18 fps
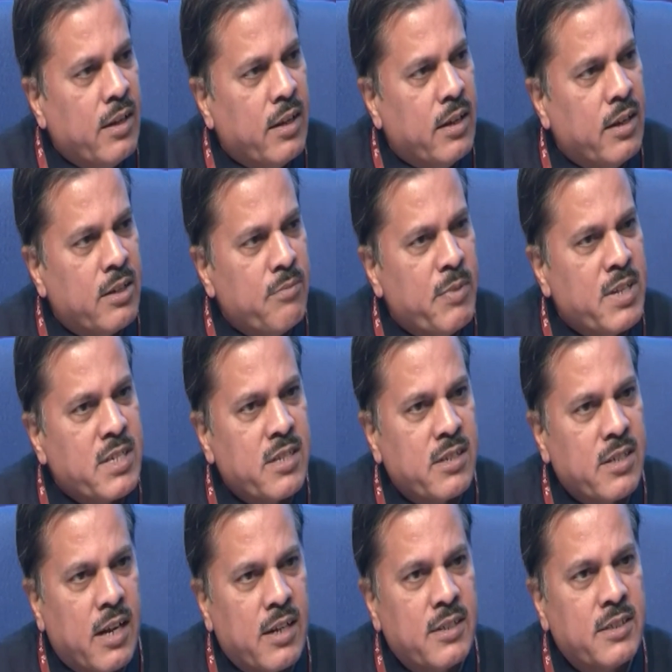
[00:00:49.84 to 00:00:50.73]
it may
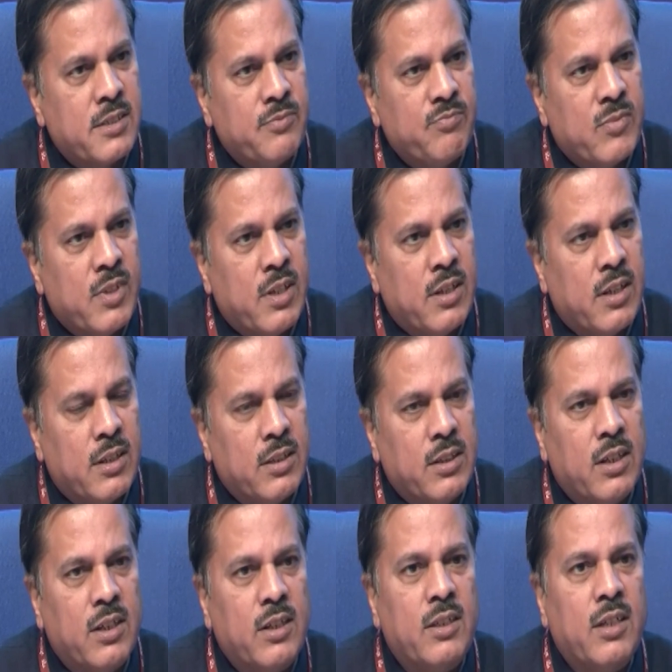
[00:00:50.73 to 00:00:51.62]
start
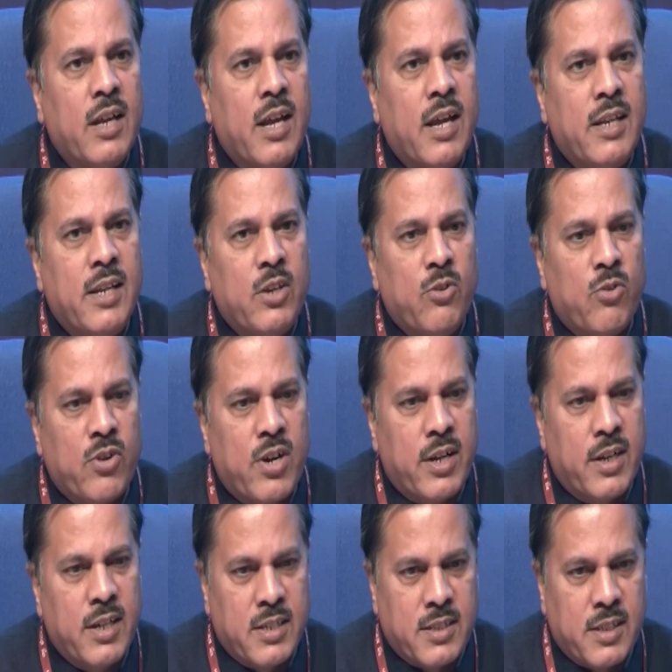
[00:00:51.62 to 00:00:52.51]
the El Nino
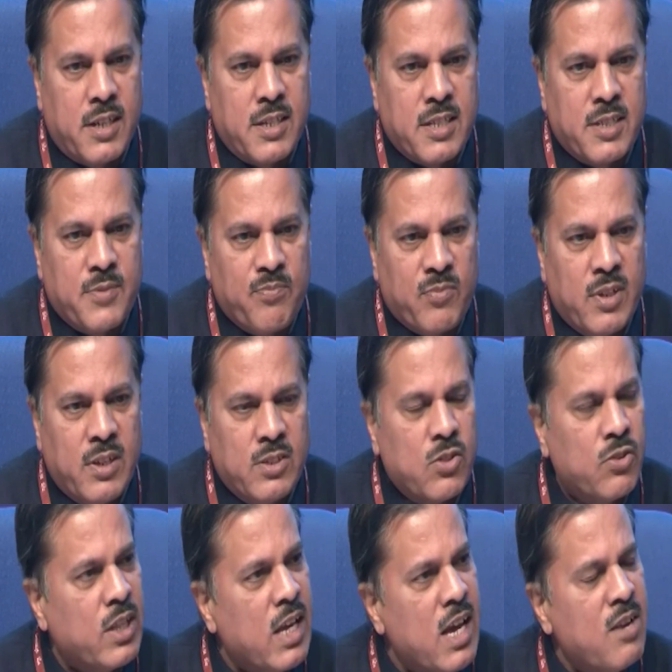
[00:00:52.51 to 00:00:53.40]
conditions.
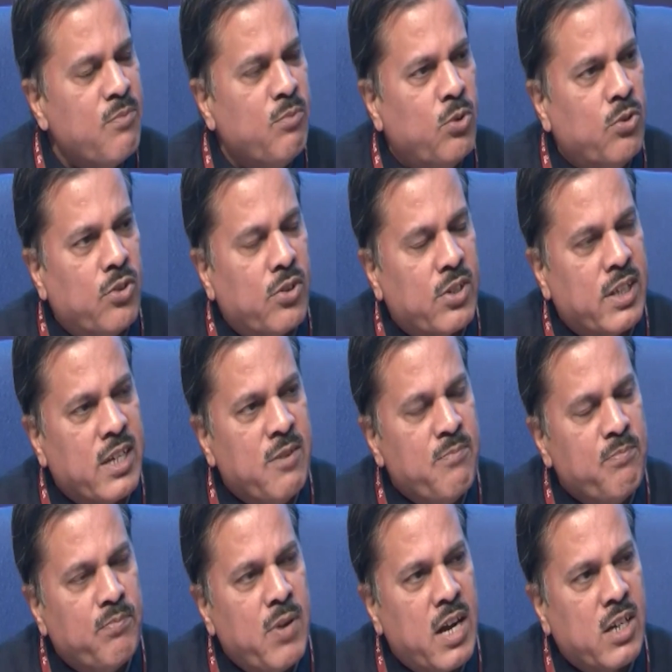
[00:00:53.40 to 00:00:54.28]
So therefore, the
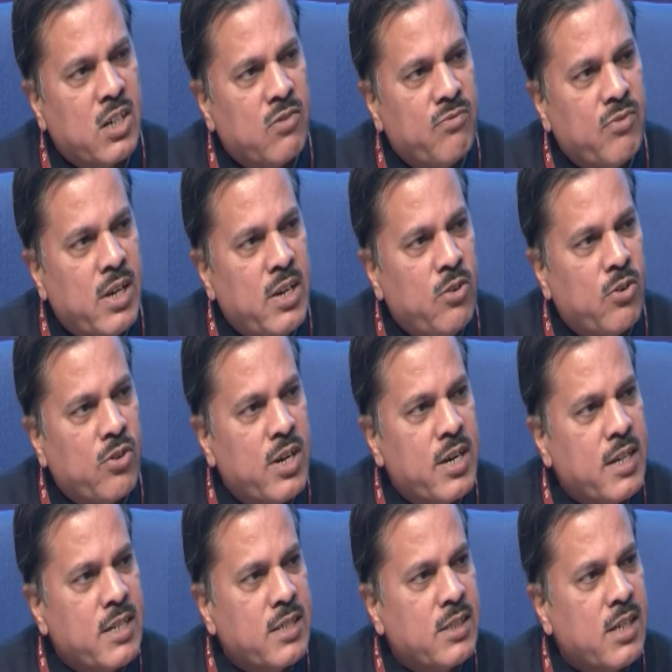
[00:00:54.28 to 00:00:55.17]
impact of El Nino
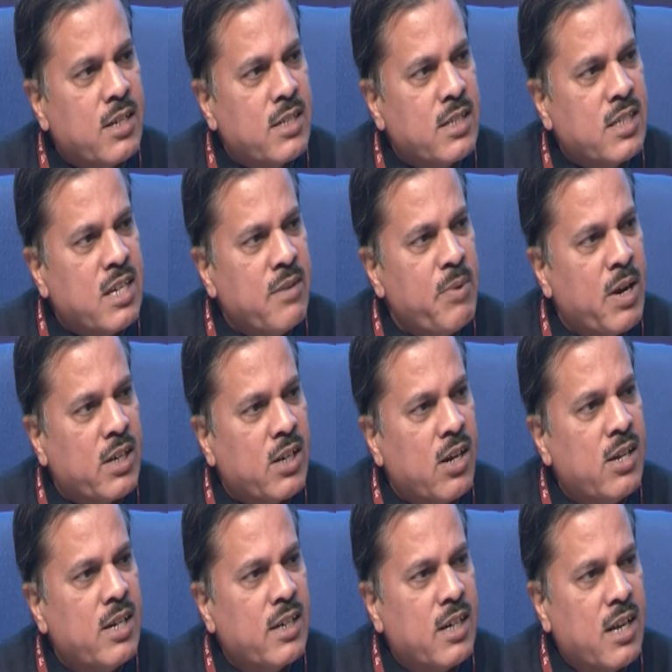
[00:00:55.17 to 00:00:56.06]
conditions, if at
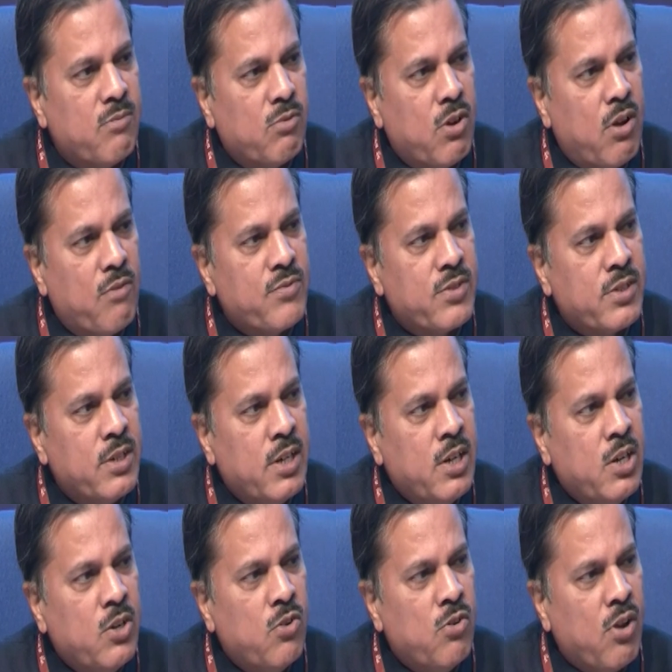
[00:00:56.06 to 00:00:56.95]
all it develops,
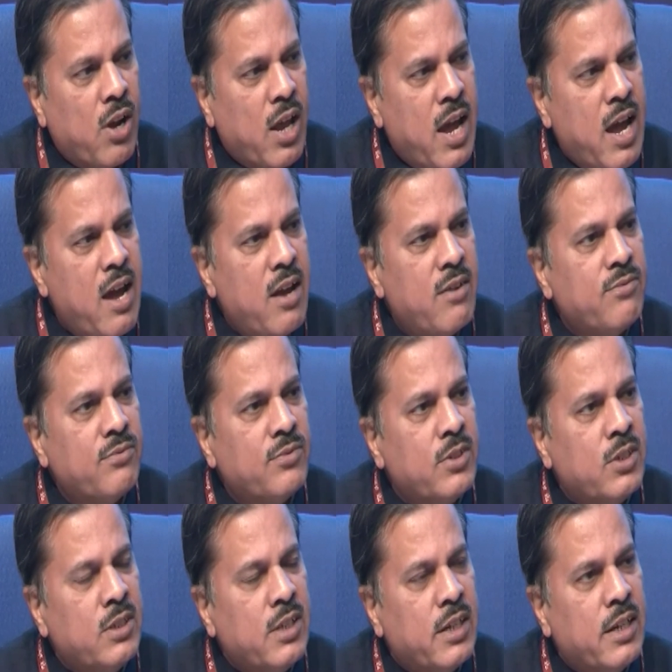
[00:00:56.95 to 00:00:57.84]
we will have
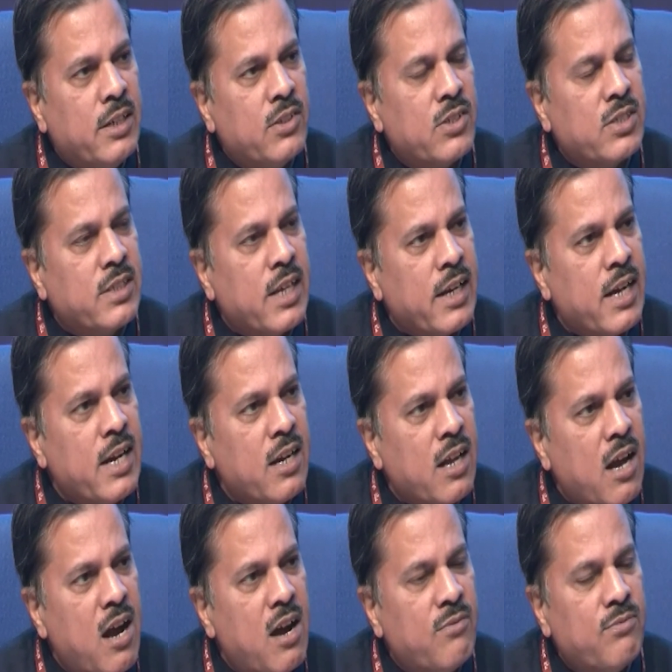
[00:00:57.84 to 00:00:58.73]
in the
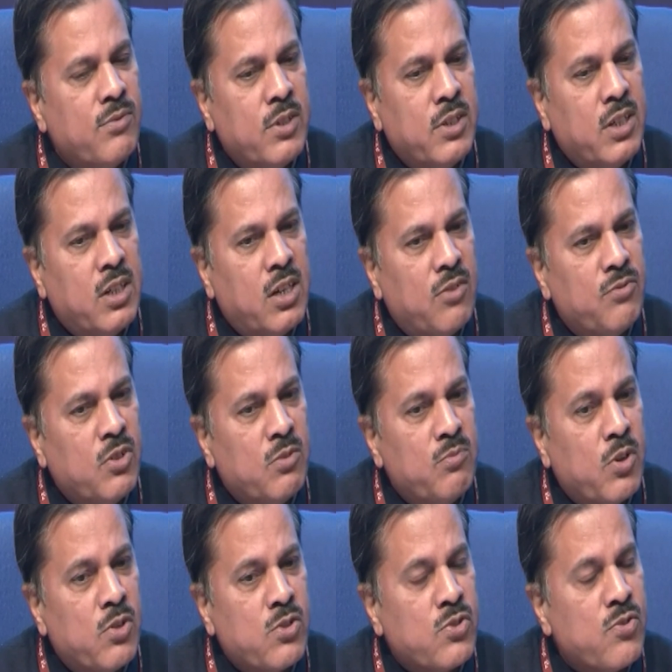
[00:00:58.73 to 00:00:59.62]
second half of the
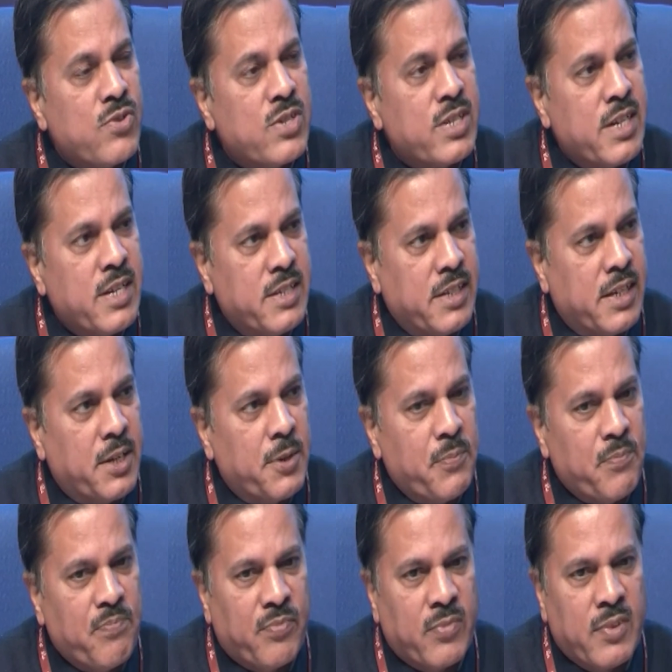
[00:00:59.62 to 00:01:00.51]
monsoon season.
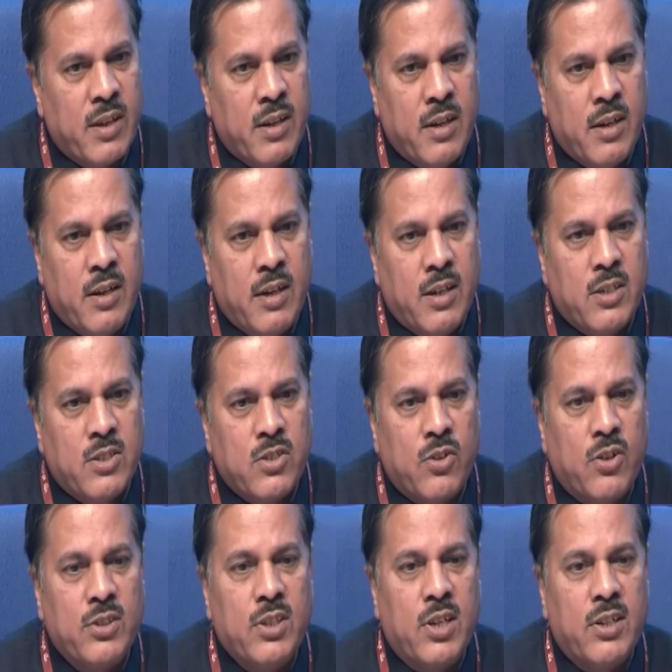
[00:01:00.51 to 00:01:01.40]
So on